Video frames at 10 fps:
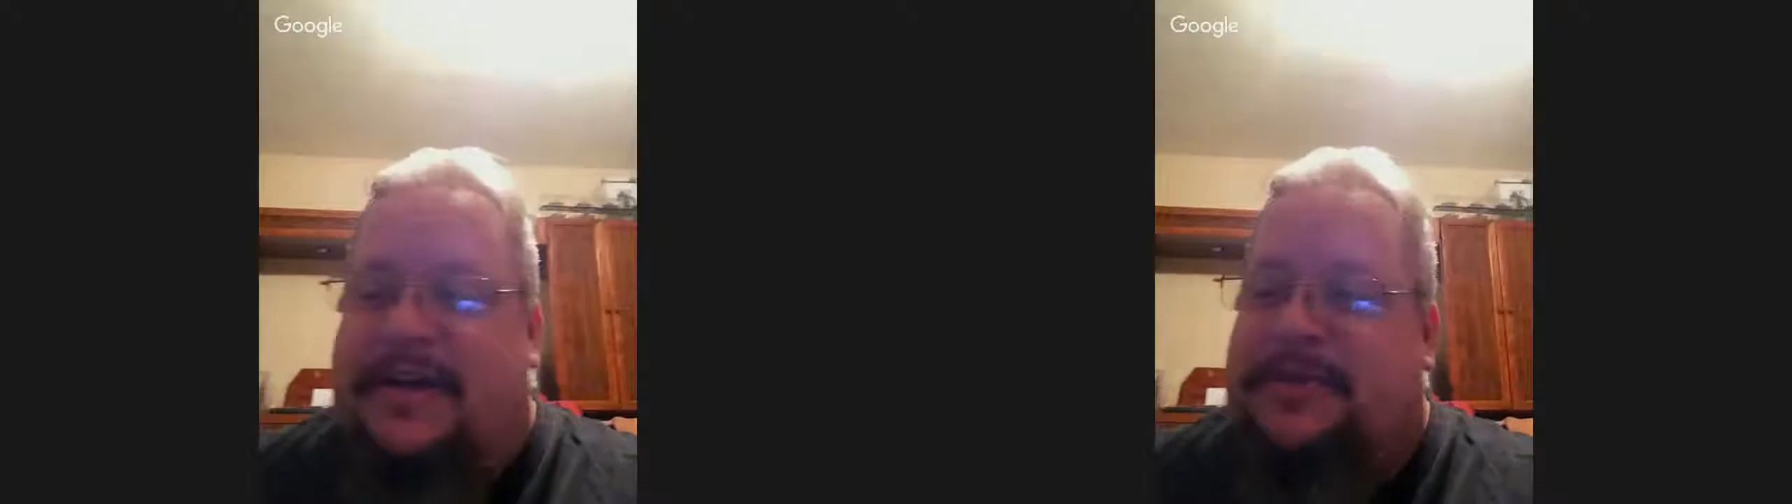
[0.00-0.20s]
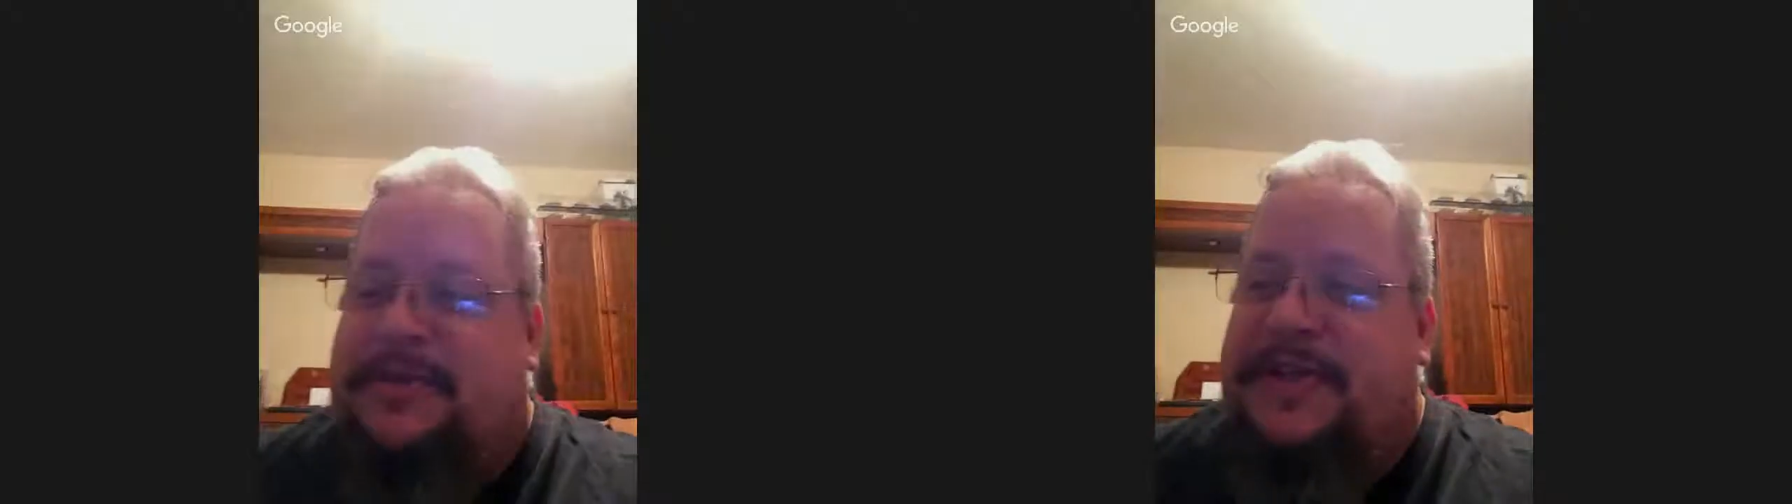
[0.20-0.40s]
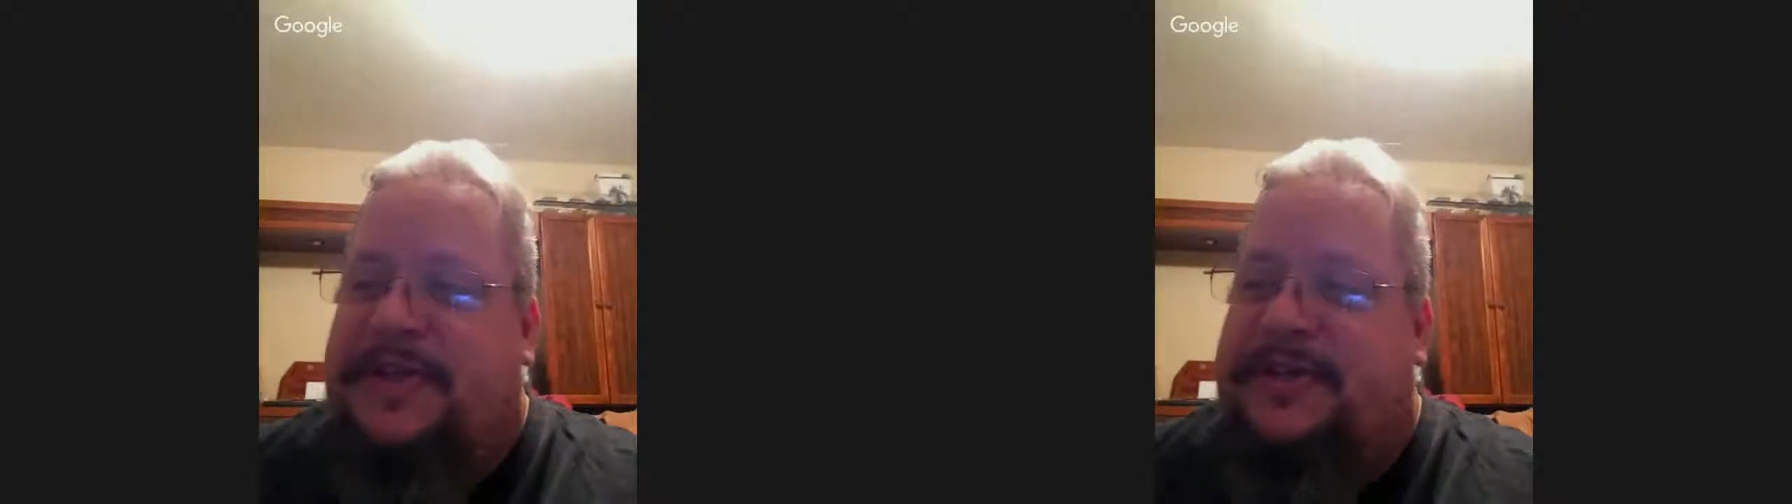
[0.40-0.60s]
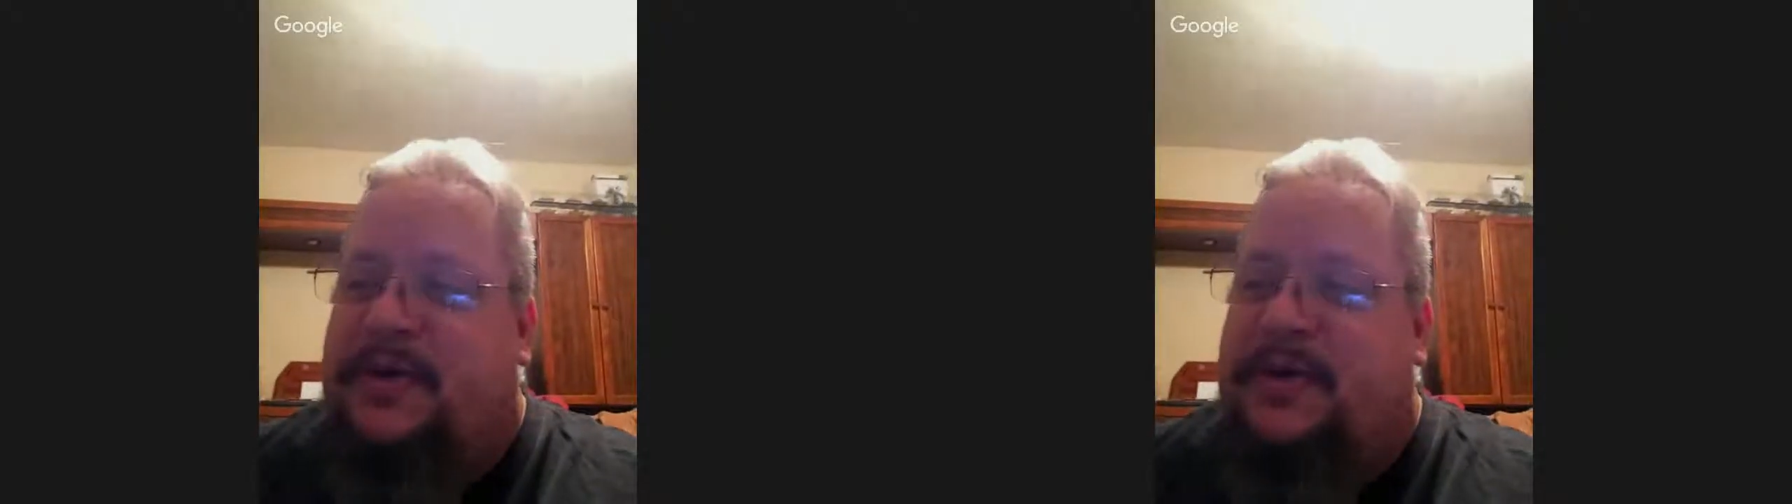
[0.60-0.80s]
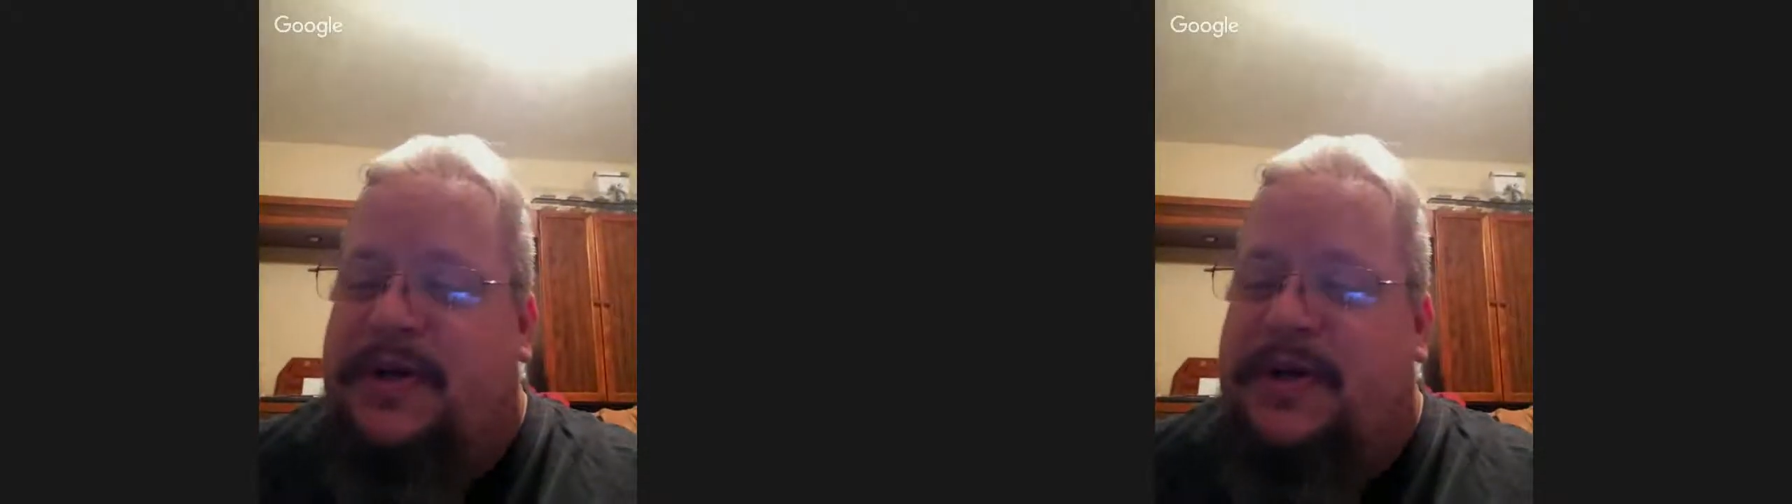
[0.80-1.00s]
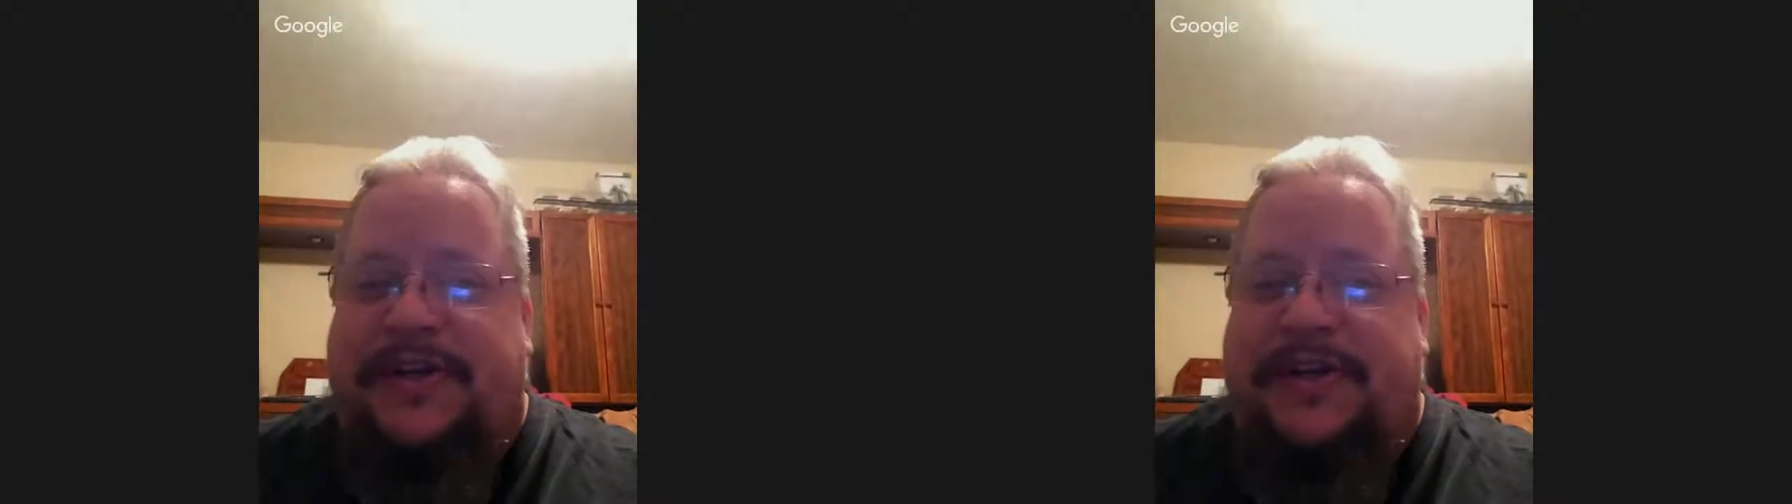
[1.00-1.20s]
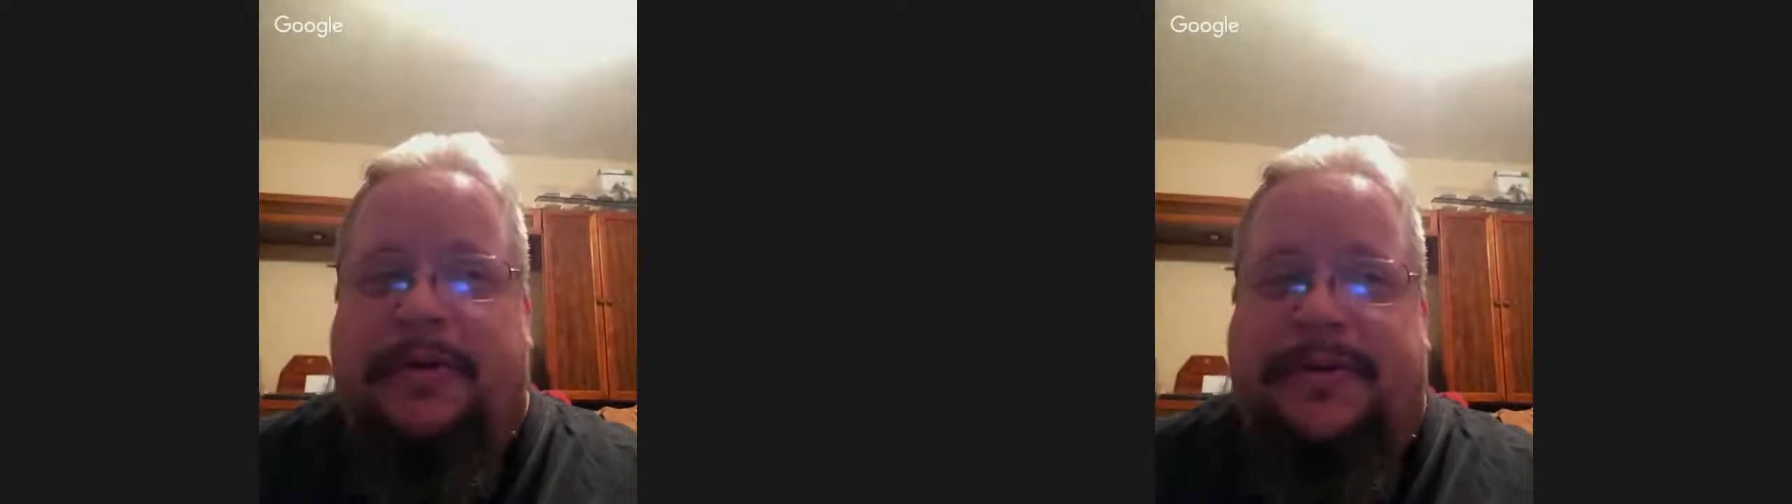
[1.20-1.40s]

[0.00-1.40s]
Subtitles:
once they open